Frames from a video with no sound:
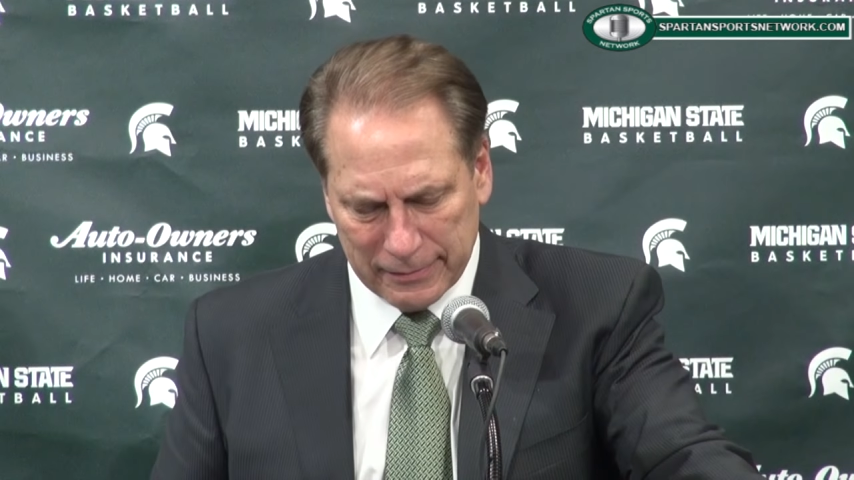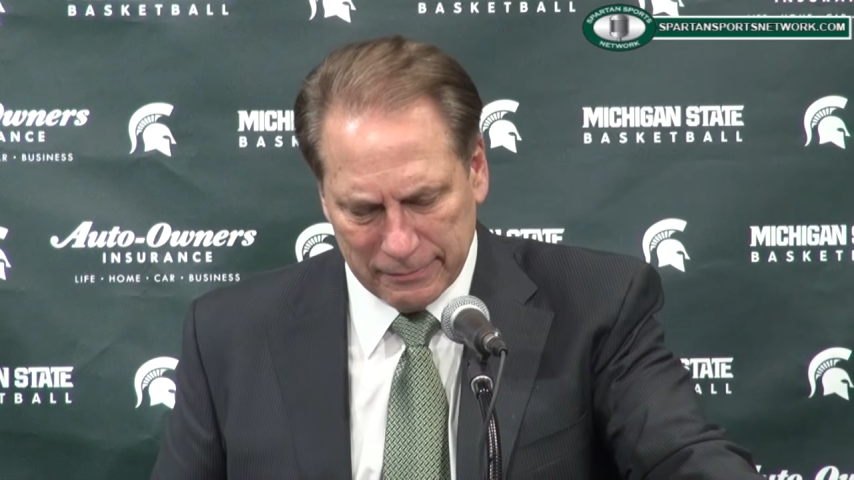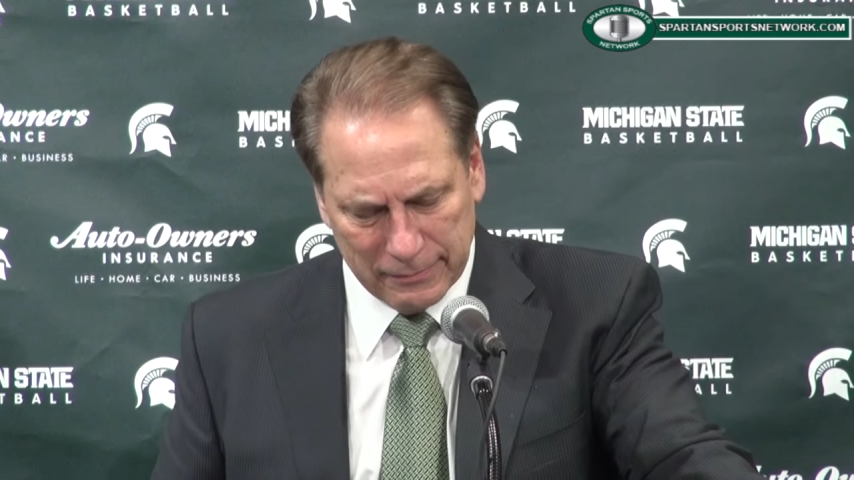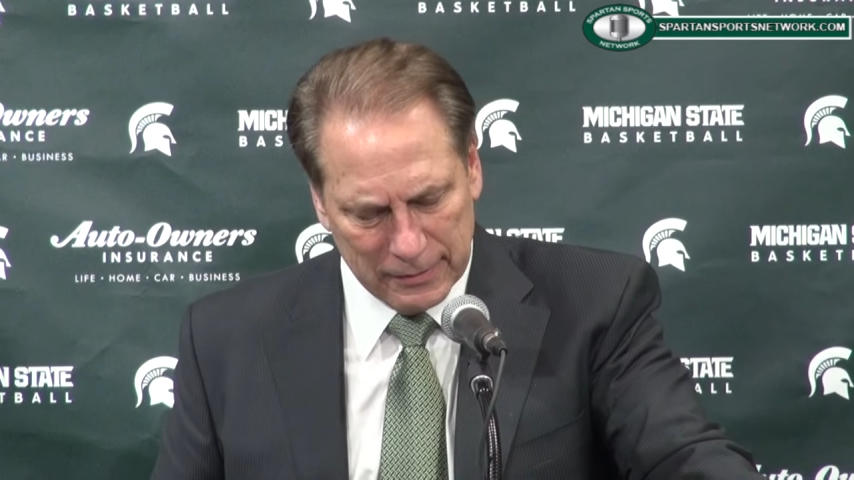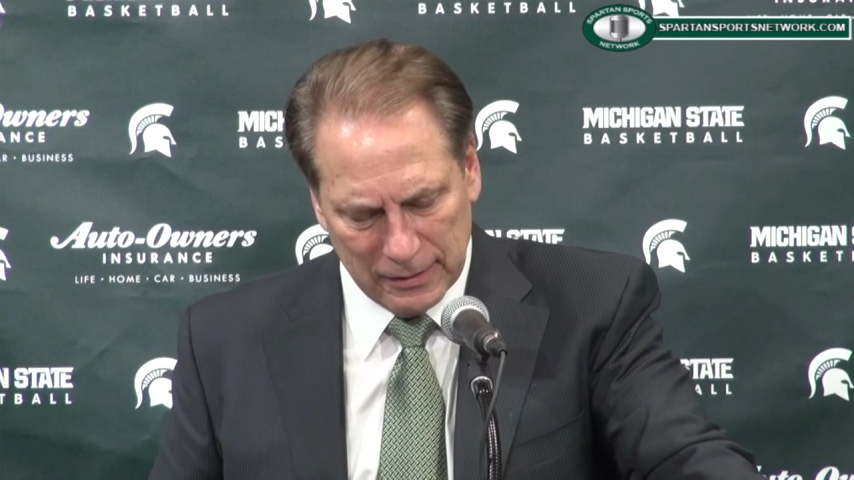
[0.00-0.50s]

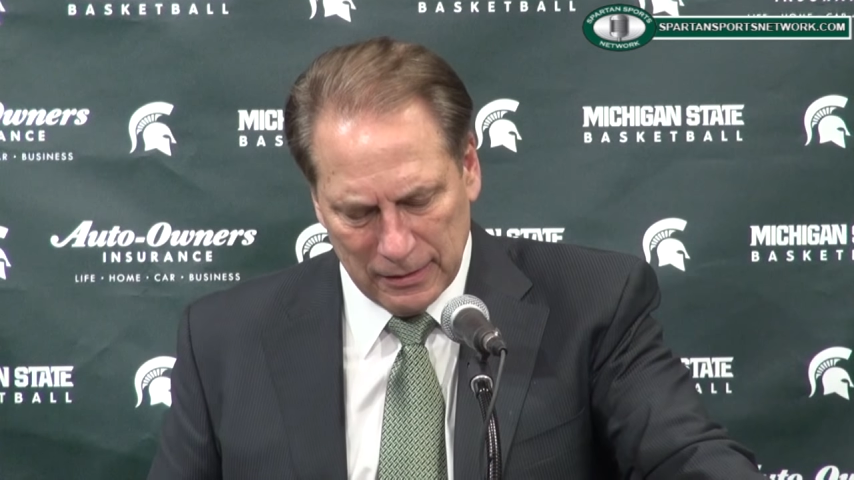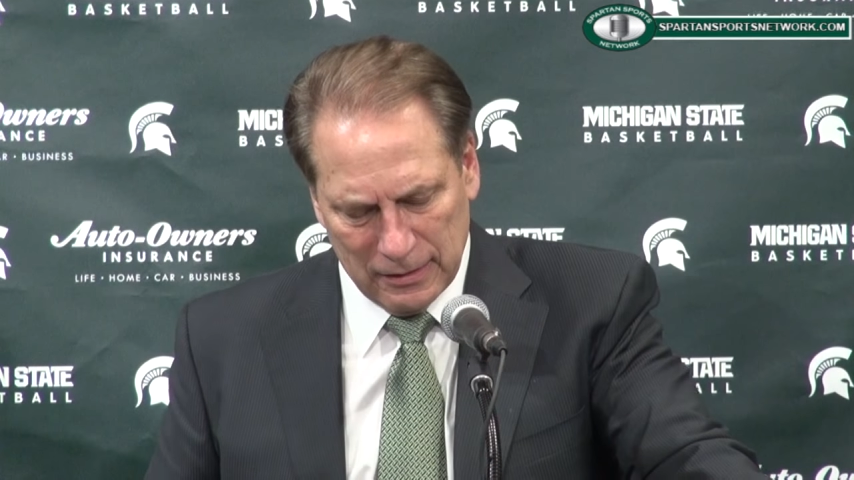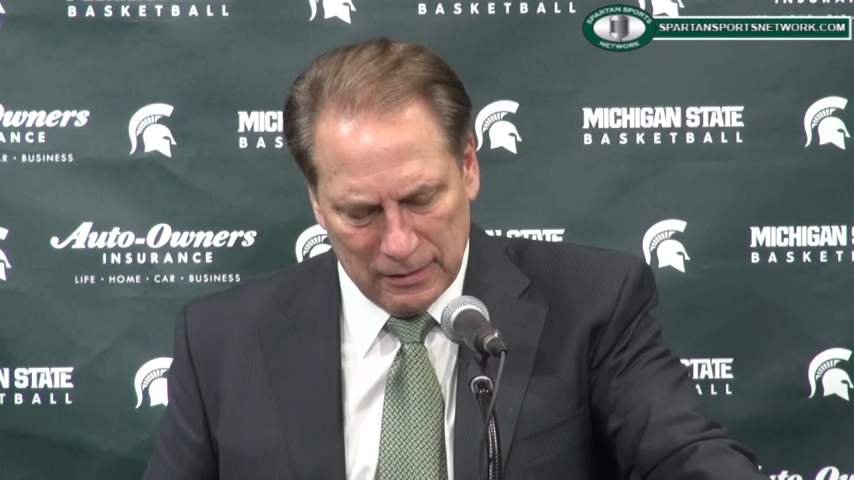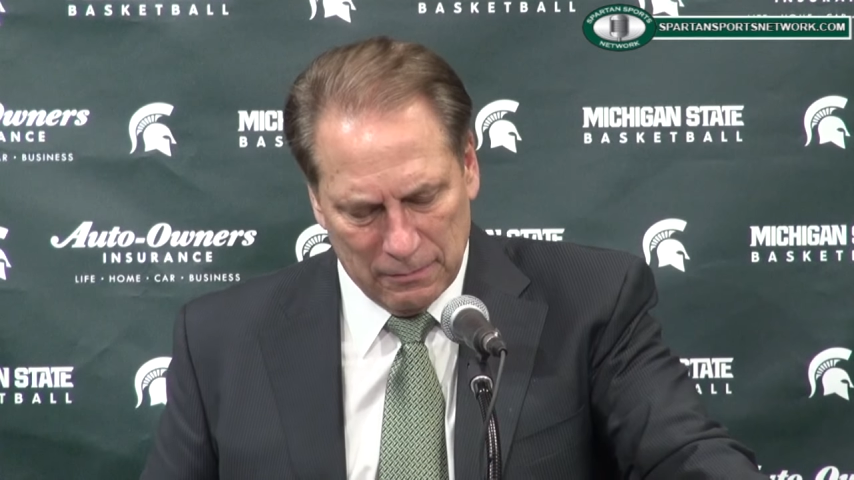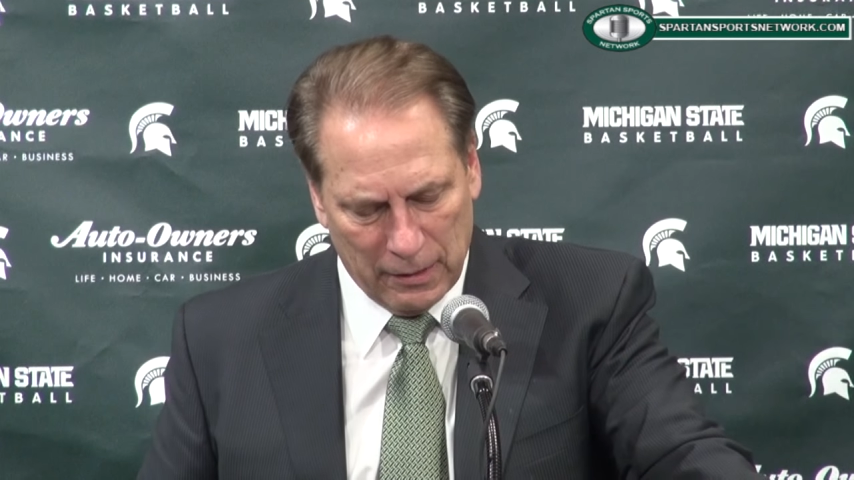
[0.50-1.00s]
And
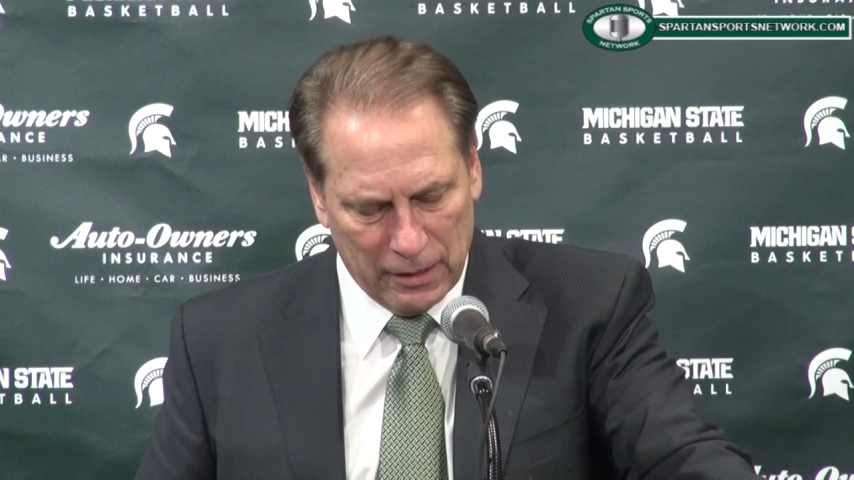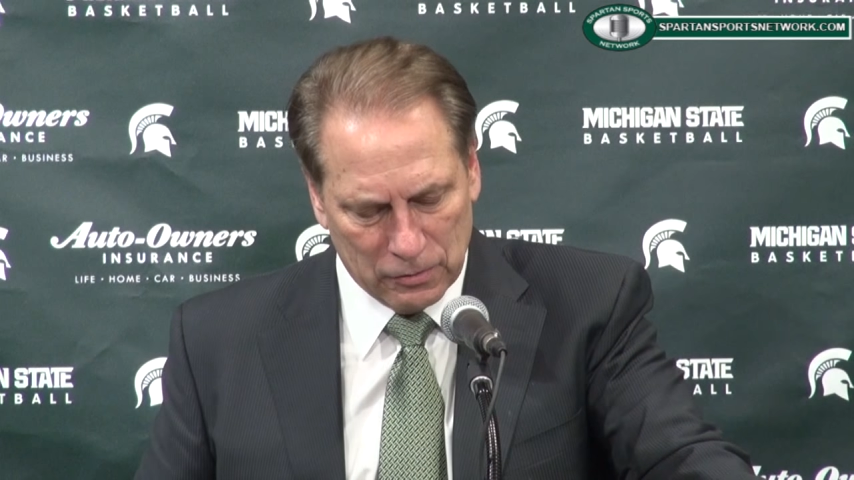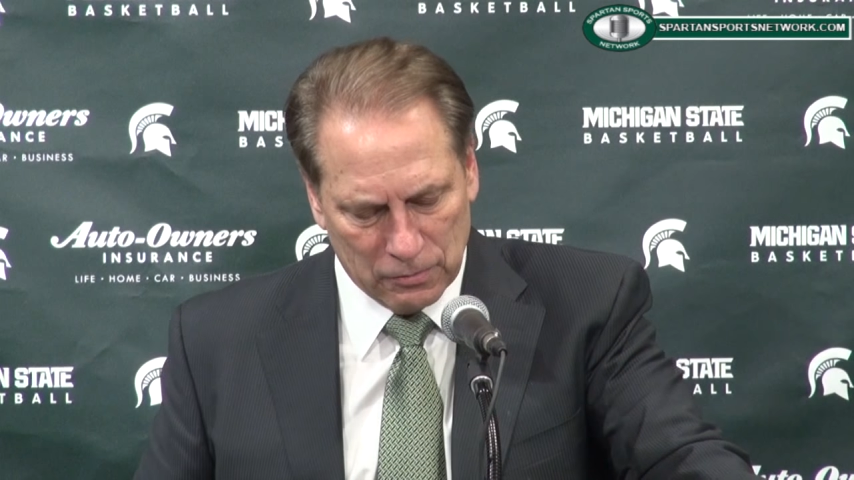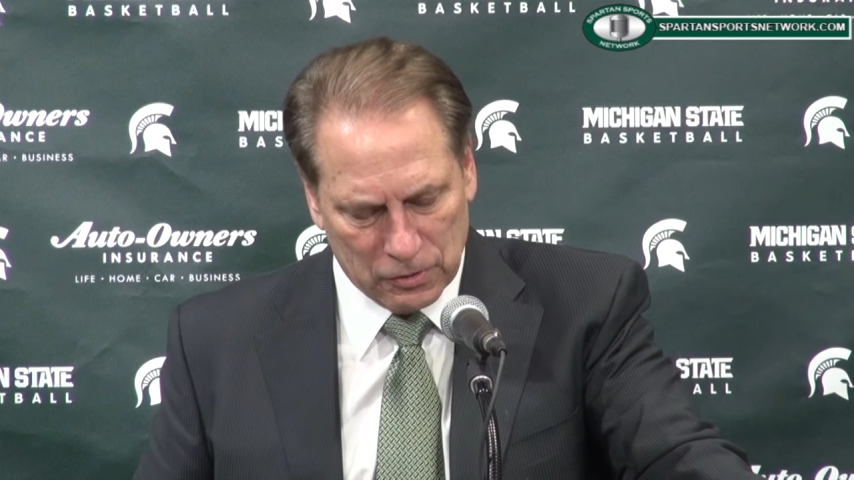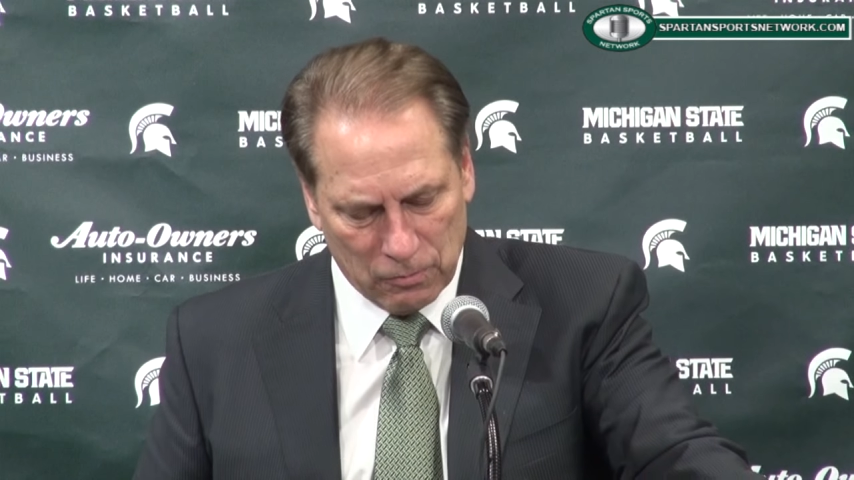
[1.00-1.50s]

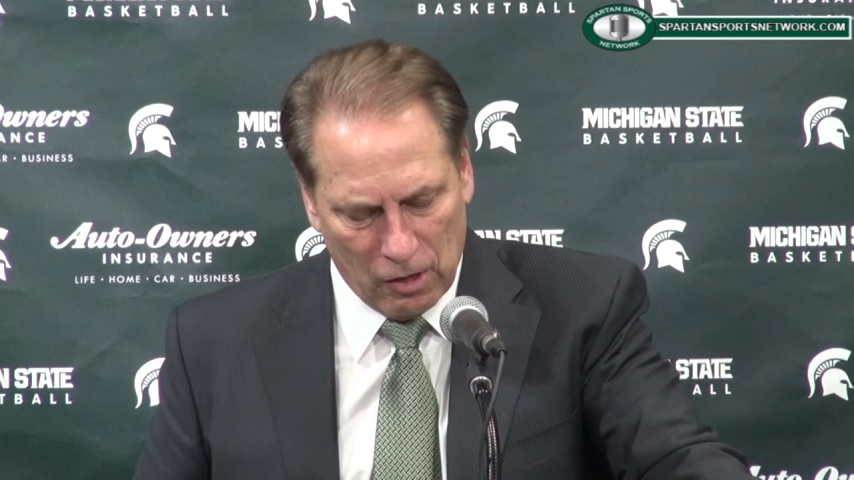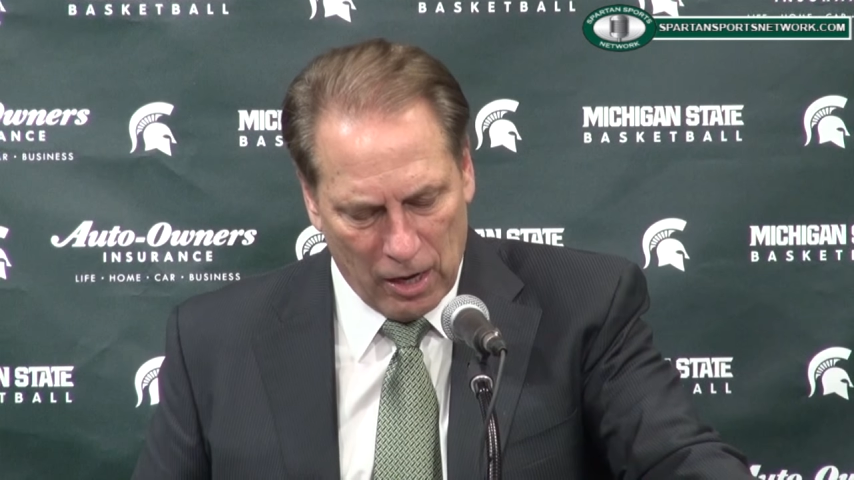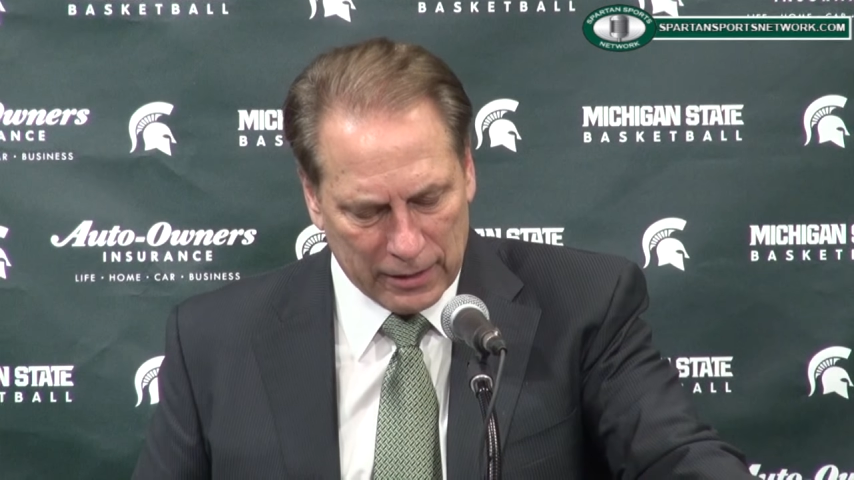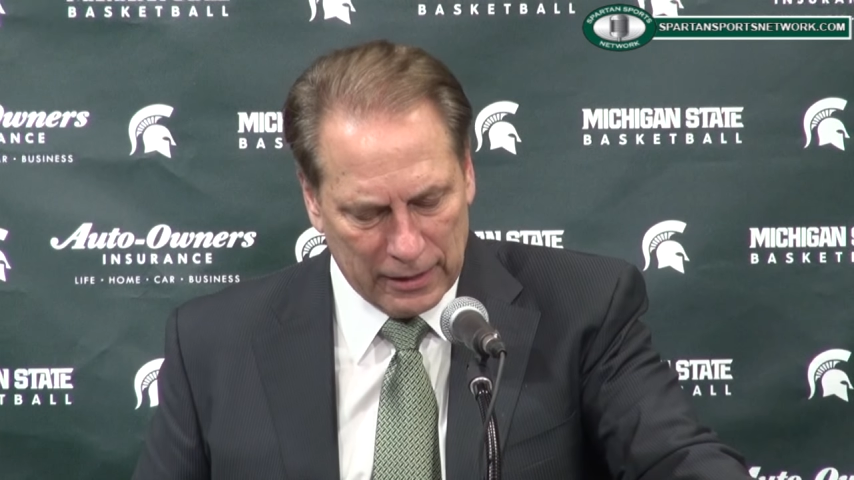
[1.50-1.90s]
Miles was a rock.